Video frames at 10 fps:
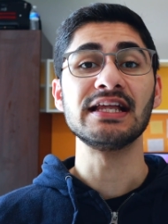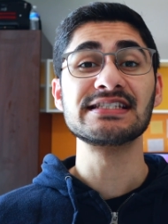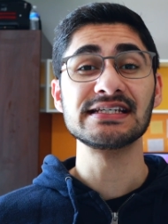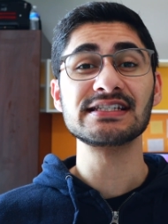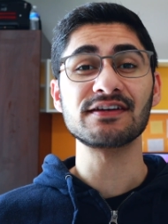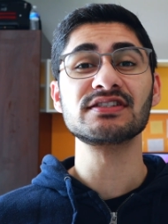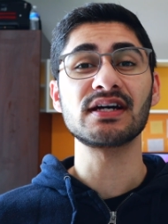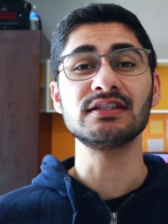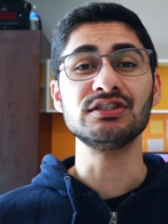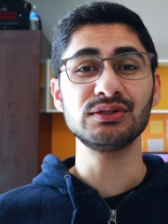And since I've
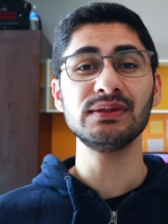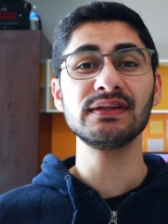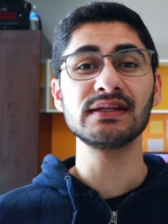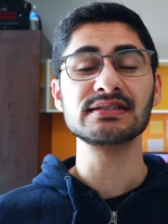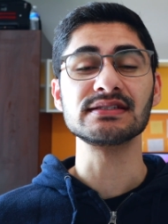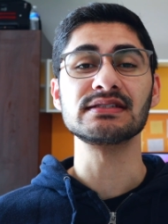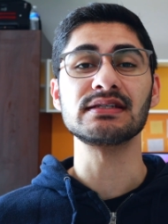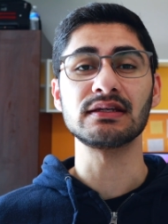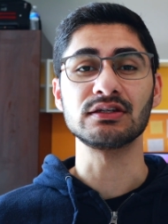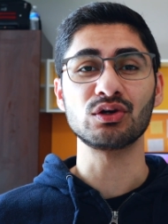started doing this in
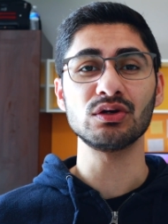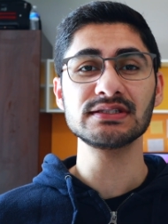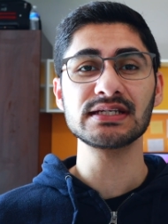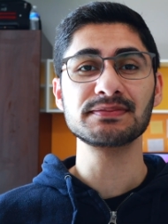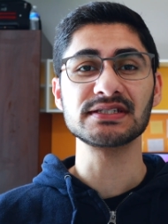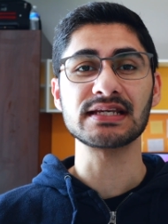certain concepts,